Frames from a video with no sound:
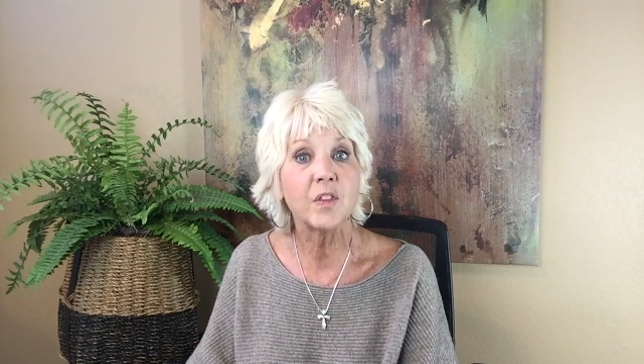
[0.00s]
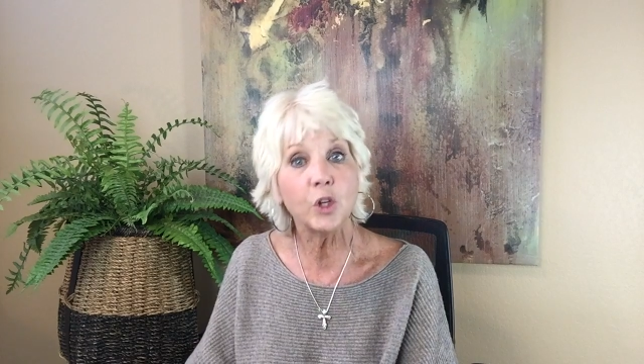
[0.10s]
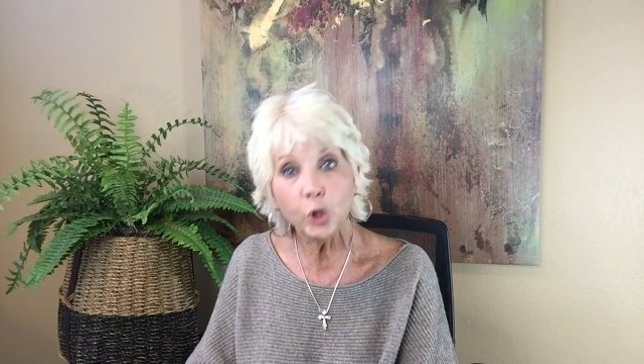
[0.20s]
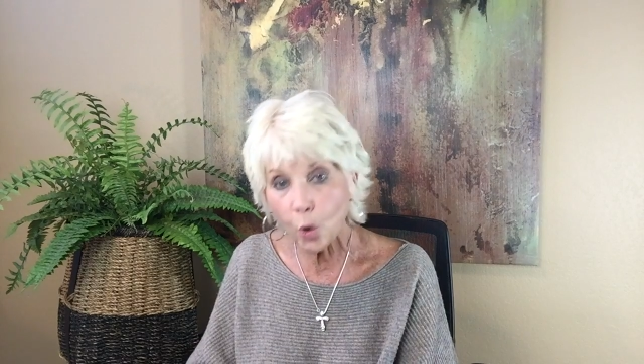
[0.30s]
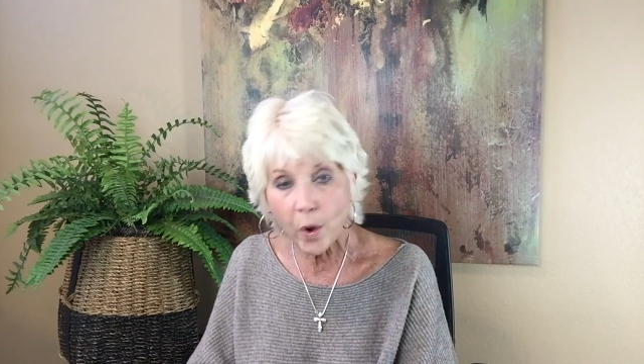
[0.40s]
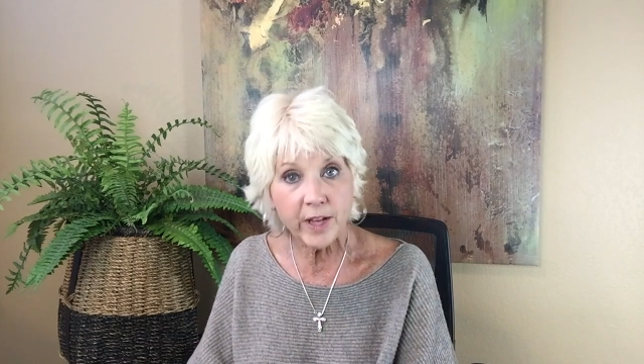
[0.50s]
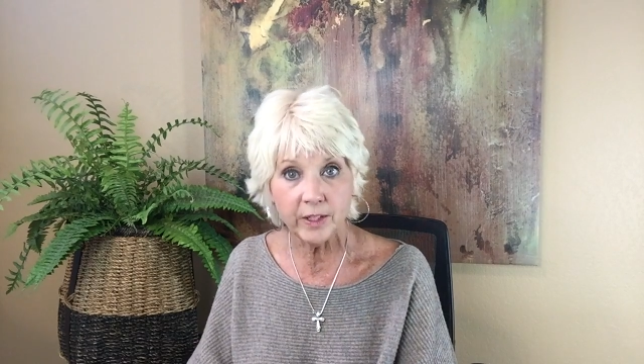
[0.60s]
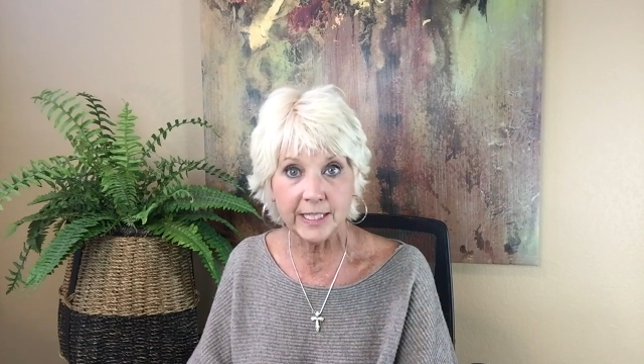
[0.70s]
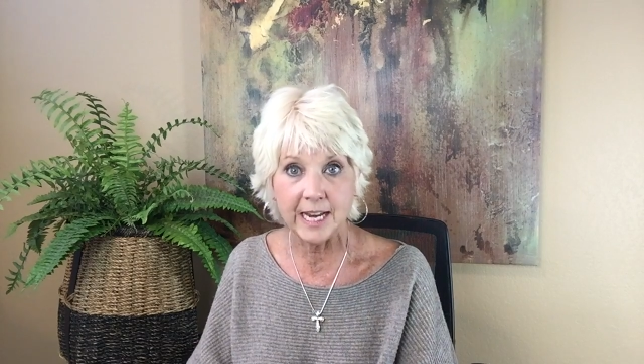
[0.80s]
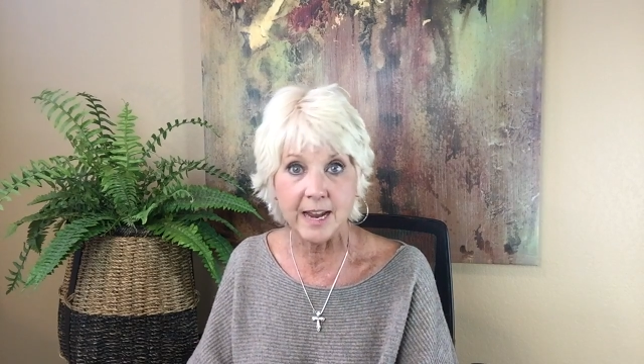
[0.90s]
They're loyal
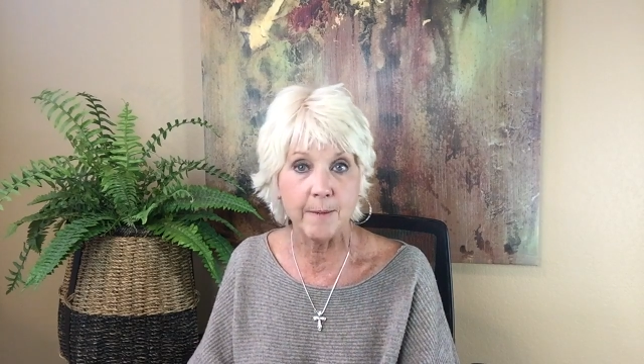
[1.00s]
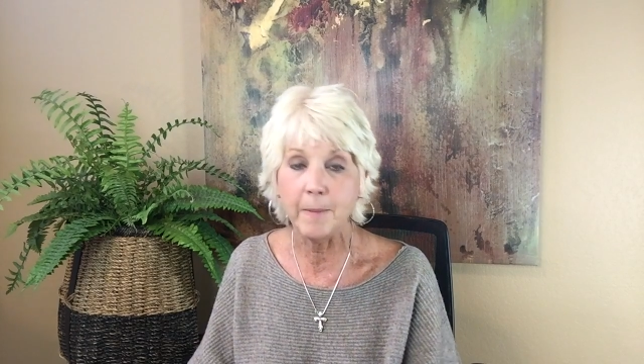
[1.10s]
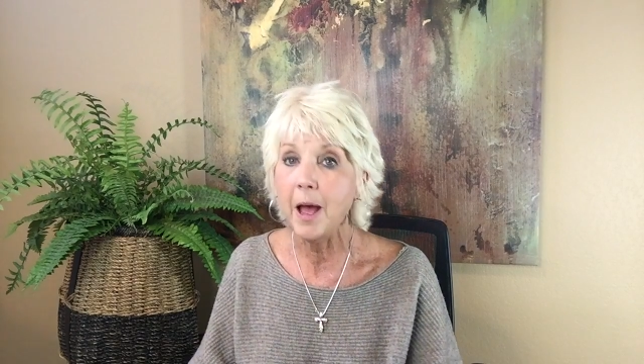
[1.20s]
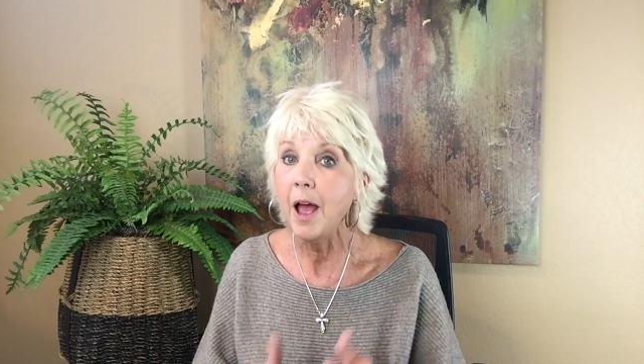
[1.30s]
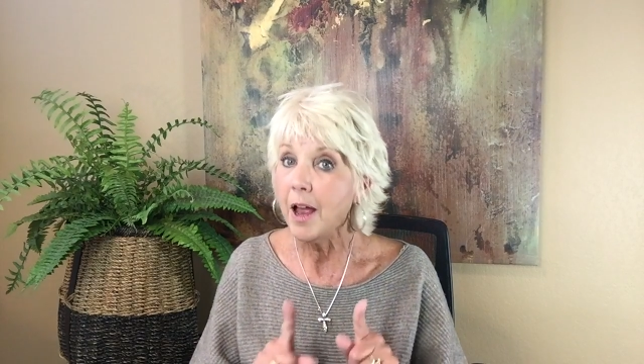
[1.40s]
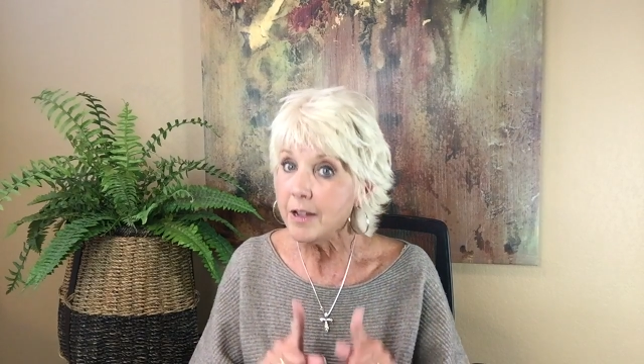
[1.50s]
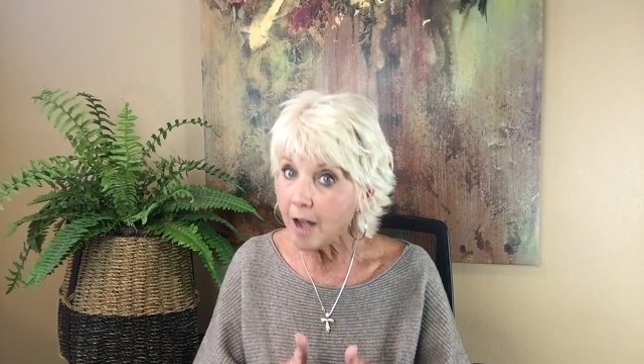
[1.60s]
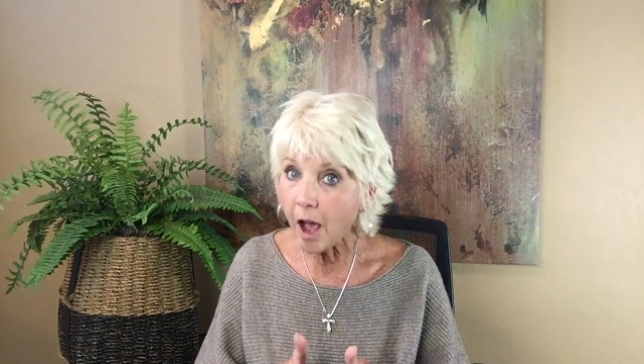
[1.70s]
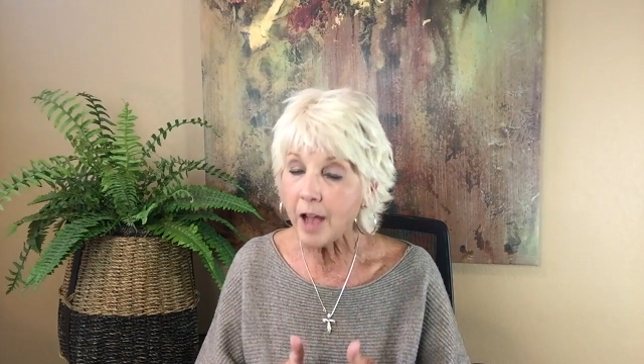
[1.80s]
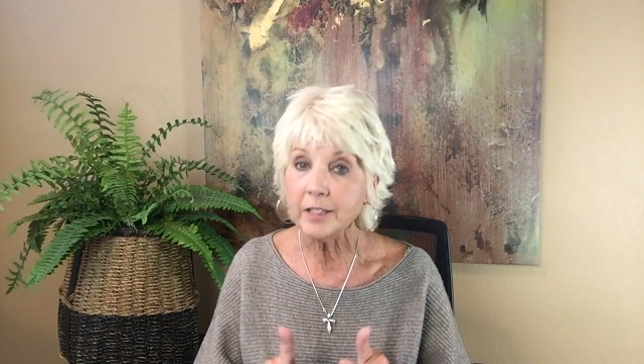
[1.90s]
to him,
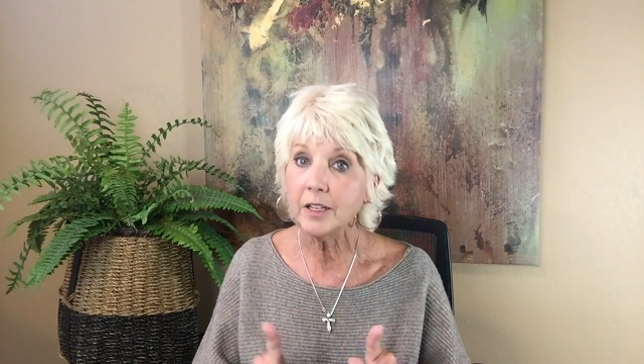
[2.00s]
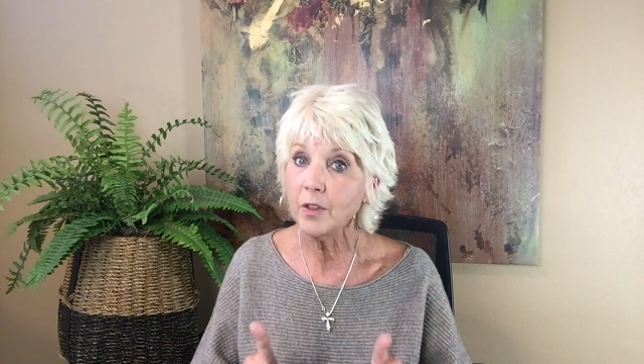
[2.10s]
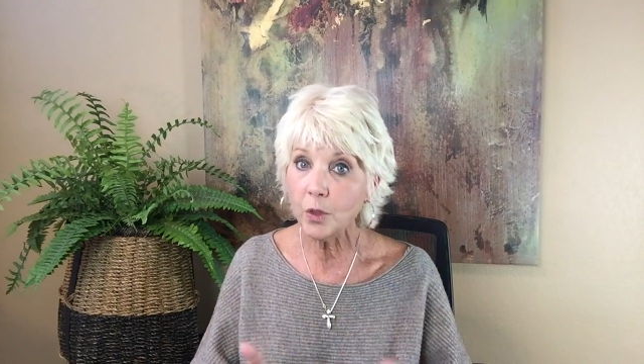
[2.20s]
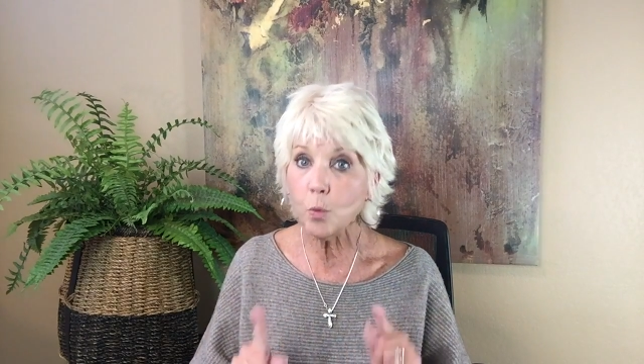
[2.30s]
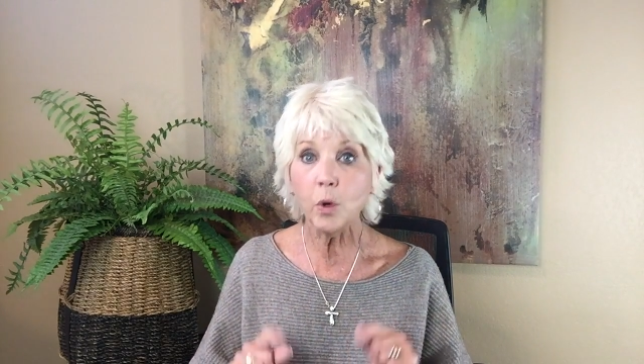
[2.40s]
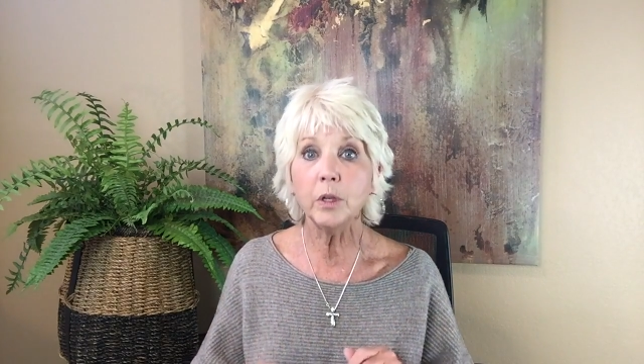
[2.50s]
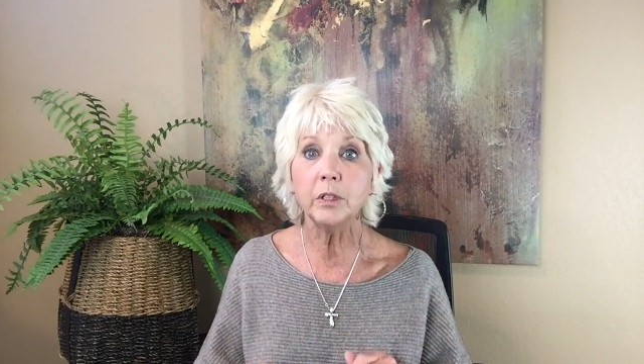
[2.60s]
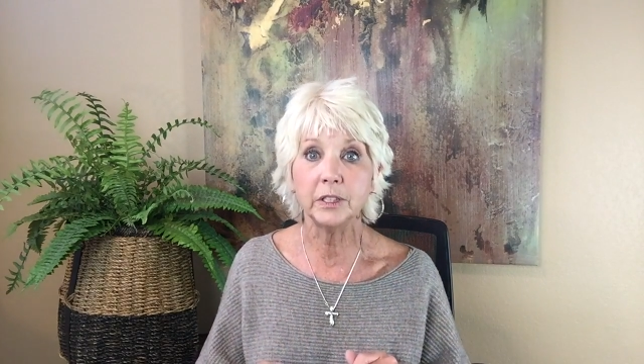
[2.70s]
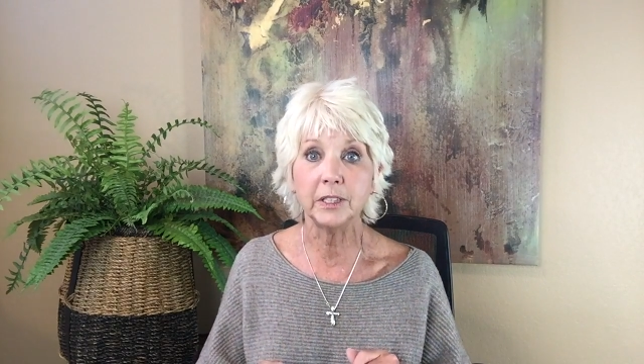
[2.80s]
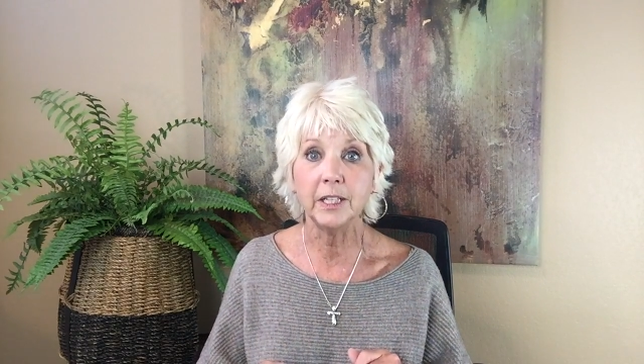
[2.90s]
not the world.